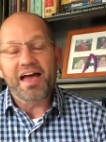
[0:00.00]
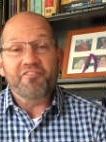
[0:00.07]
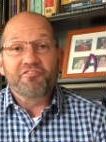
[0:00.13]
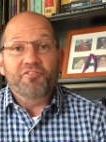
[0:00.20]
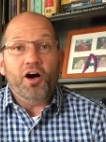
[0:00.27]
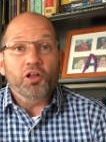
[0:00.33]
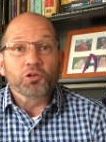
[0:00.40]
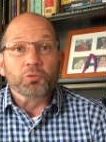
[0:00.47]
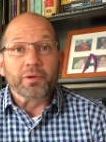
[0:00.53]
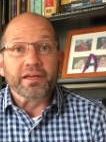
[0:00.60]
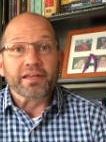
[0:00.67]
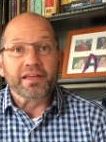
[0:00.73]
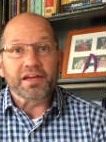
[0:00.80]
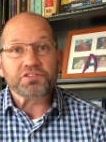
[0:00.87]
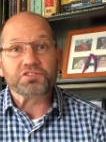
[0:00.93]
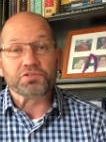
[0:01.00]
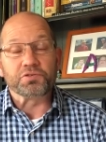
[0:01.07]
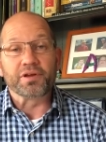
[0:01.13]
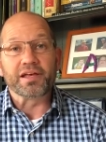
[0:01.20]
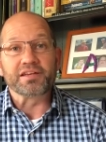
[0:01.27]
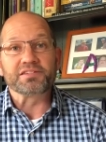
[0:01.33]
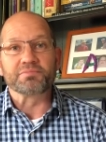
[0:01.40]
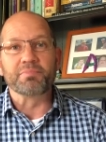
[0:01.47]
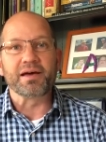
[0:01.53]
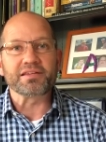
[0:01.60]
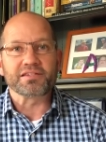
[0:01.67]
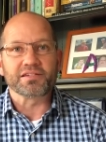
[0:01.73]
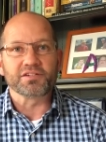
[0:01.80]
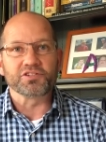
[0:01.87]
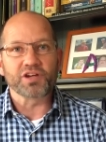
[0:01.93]
following yesterday's
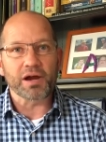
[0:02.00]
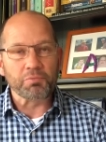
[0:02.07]
message.